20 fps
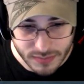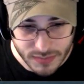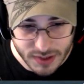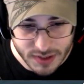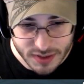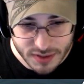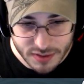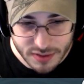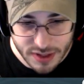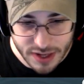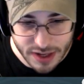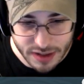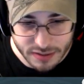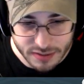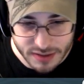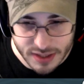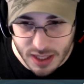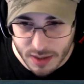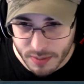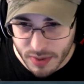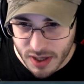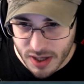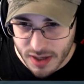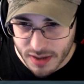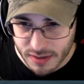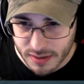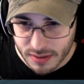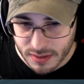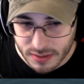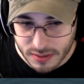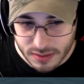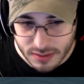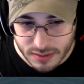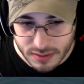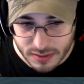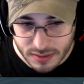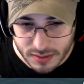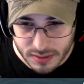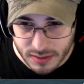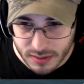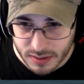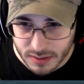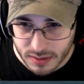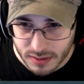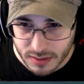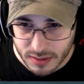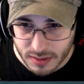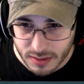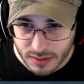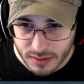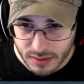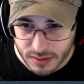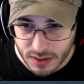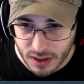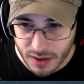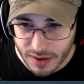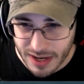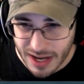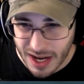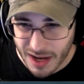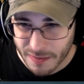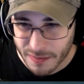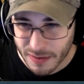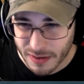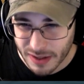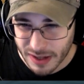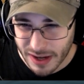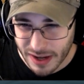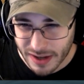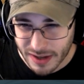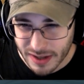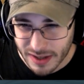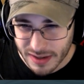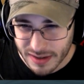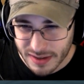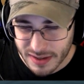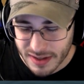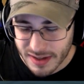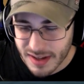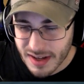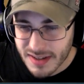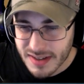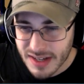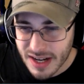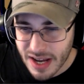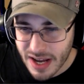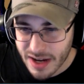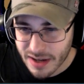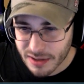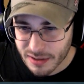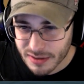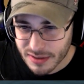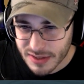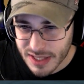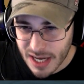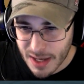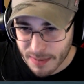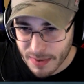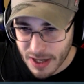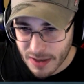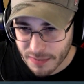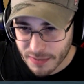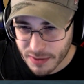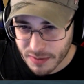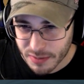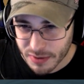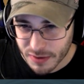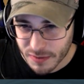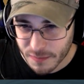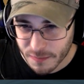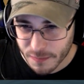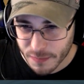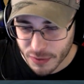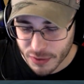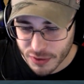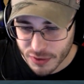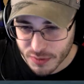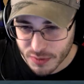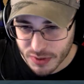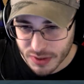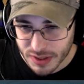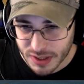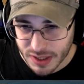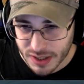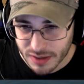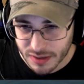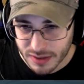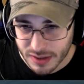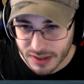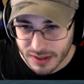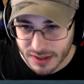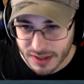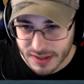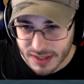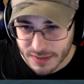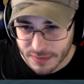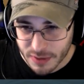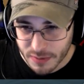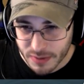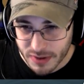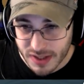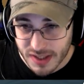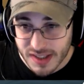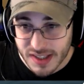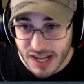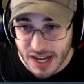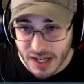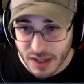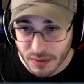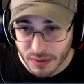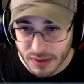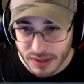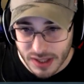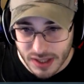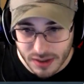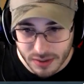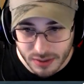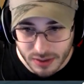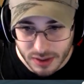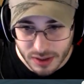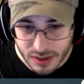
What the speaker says: Let's turn angle snap on. Oh yeah, I forget. It doesn't angle snap after you put the first one down. It does after you put the second one down.